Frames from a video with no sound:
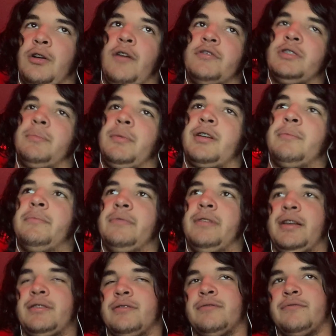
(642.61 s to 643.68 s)
Obviously, I'm not gonna be
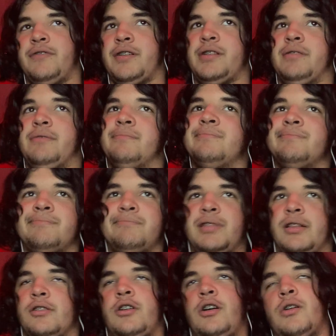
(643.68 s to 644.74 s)
like fucking be
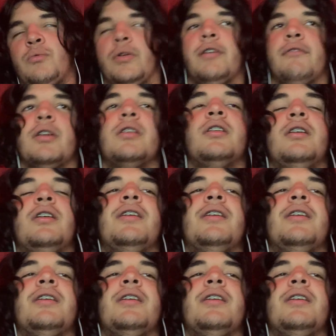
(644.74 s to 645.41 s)
like, oh, whatever.